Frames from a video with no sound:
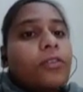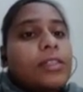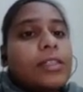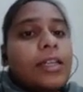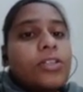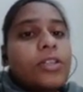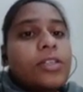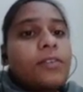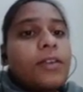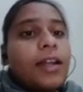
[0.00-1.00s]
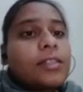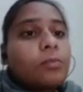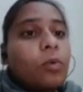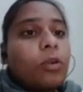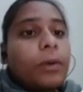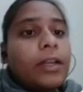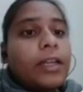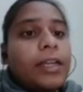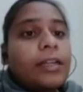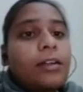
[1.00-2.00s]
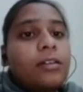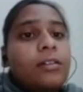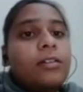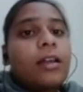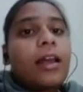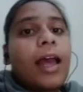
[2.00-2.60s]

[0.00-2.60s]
and unit of time is taken as second.